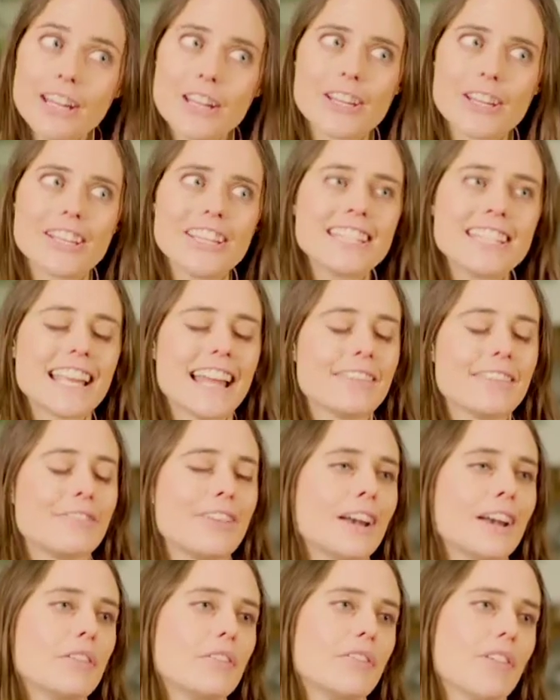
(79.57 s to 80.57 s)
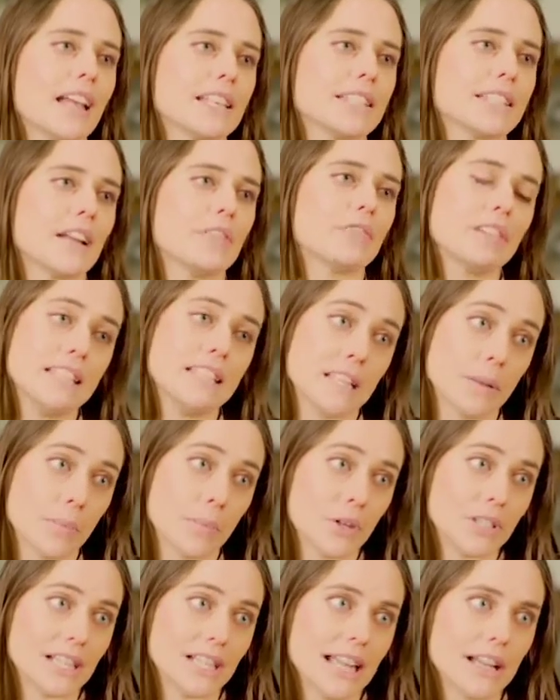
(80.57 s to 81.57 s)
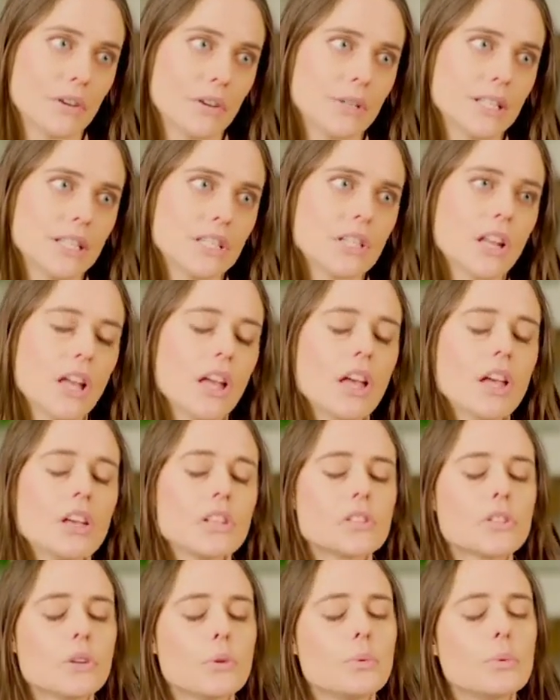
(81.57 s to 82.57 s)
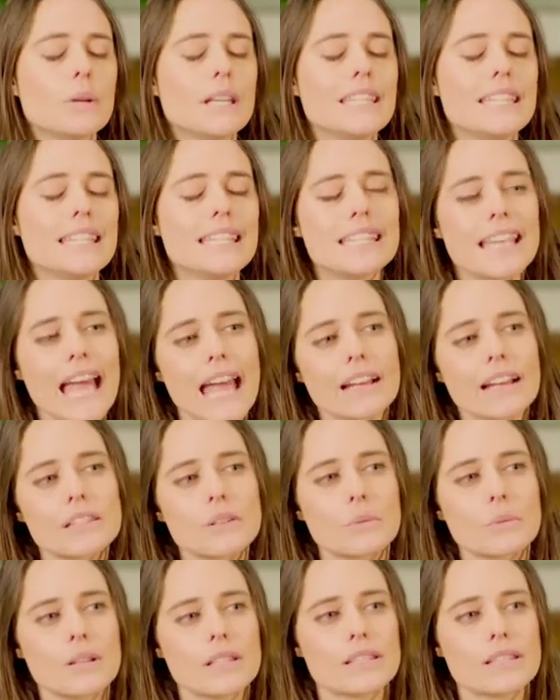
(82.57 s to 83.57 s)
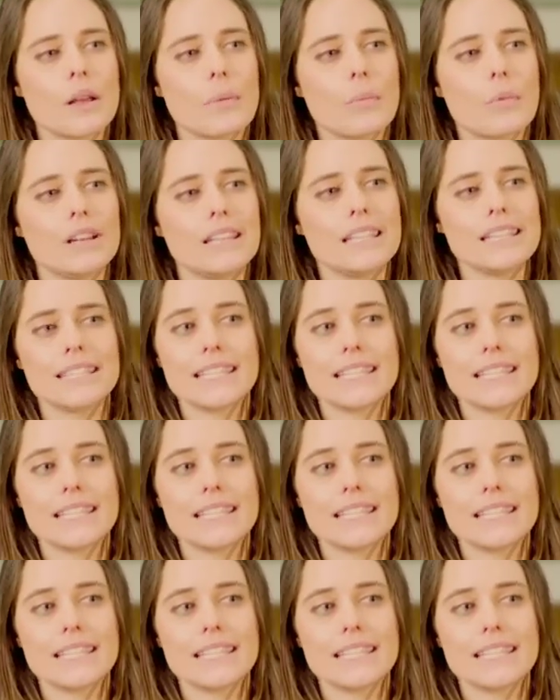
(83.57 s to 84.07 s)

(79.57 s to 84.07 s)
good and very fast at reading body language. So we detect when someone is